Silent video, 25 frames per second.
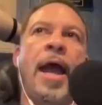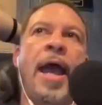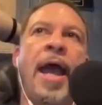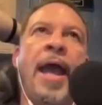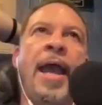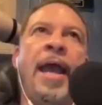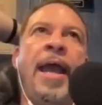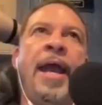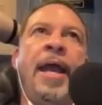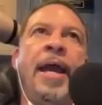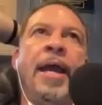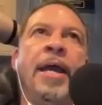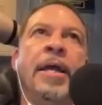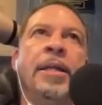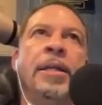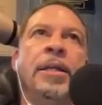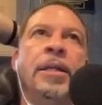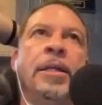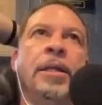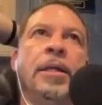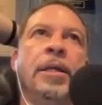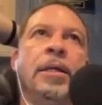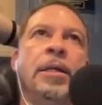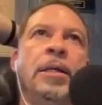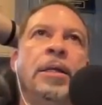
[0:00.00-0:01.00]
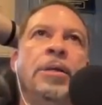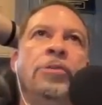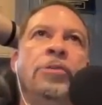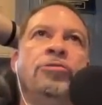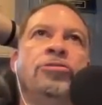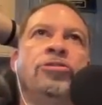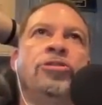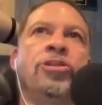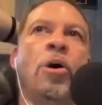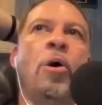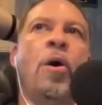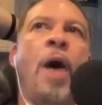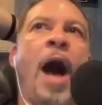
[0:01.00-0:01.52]
And
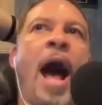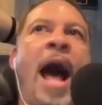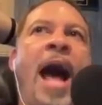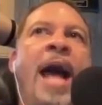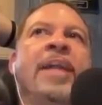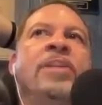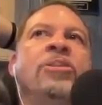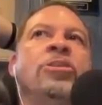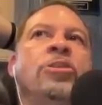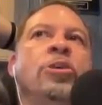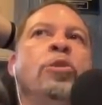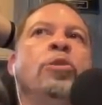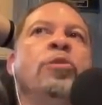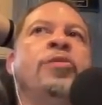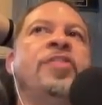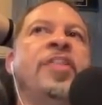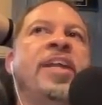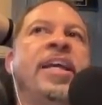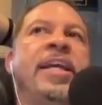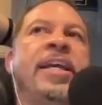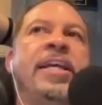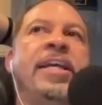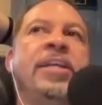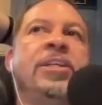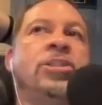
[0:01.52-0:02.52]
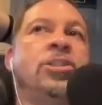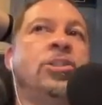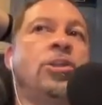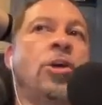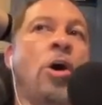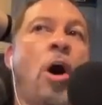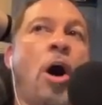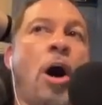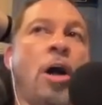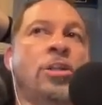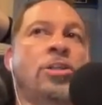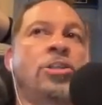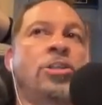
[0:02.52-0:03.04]
so I do think he's
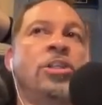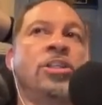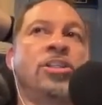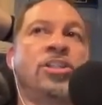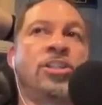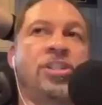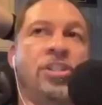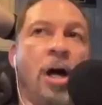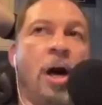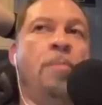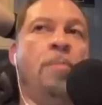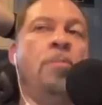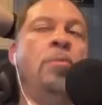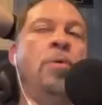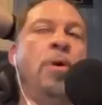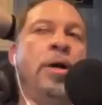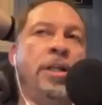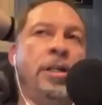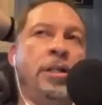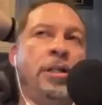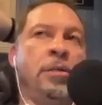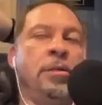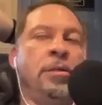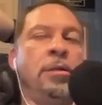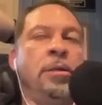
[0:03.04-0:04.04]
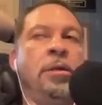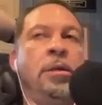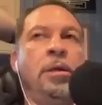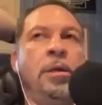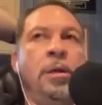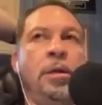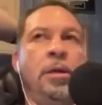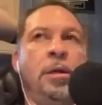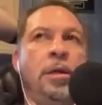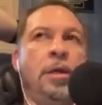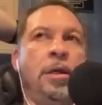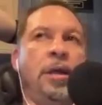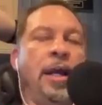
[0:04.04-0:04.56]
talked to someone
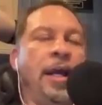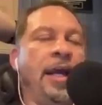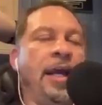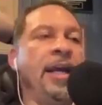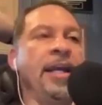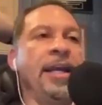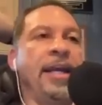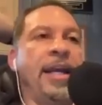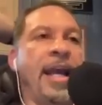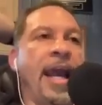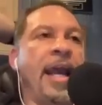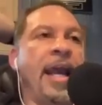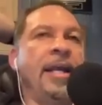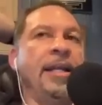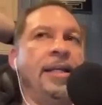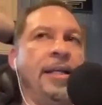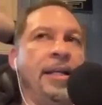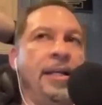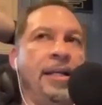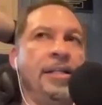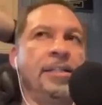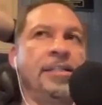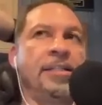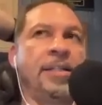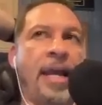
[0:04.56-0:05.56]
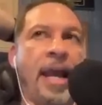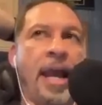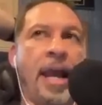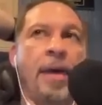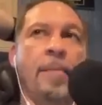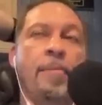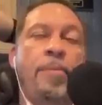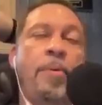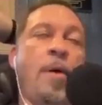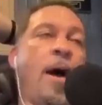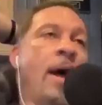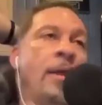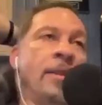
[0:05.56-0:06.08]
in KD's
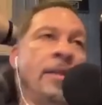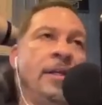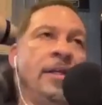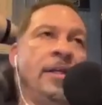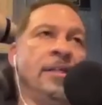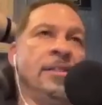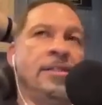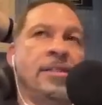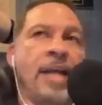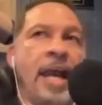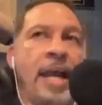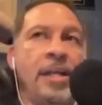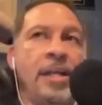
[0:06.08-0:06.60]
camp, probably his